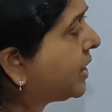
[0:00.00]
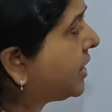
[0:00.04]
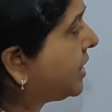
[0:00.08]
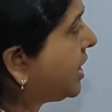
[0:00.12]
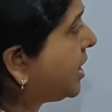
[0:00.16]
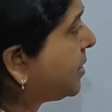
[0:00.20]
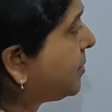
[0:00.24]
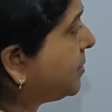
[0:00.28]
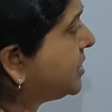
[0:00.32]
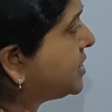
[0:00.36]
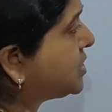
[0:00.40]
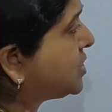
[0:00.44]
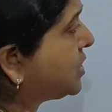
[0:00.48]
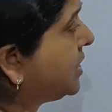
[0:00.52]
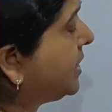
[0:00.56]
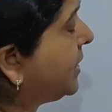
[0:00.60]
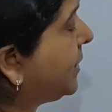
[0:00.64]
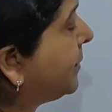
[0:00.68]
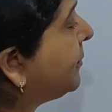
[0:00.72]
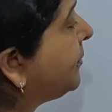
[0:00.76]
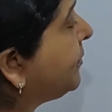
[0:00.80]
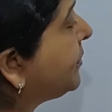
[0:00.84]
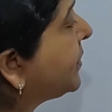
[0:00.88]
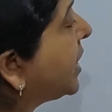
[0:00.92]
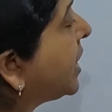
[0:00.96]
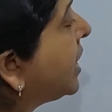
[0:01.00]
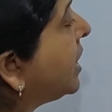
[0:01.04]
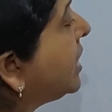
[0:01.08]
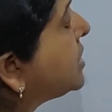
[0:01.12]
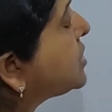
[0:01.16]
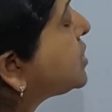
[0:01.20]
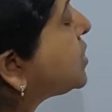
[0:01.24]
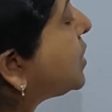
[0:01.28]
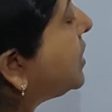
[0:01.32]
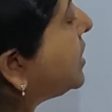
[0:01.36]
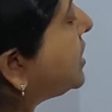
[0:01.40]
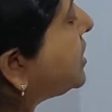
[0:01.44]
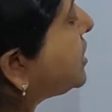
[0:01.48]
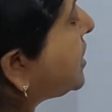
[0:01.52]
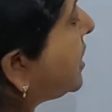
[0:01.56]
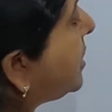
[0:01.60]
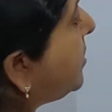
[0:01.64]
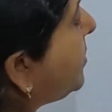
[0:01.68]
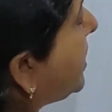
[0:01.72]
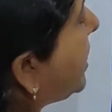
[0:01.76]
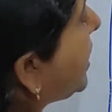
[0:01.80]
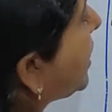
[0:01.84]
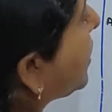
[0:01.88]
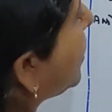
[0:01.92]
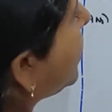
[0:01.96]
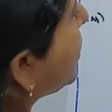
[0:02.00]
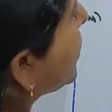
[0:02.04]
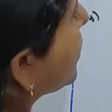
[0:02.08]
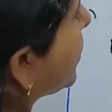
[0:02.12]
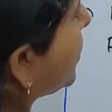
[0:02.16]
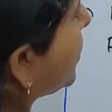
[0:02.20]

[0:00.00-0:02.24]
that much only. So it will be equal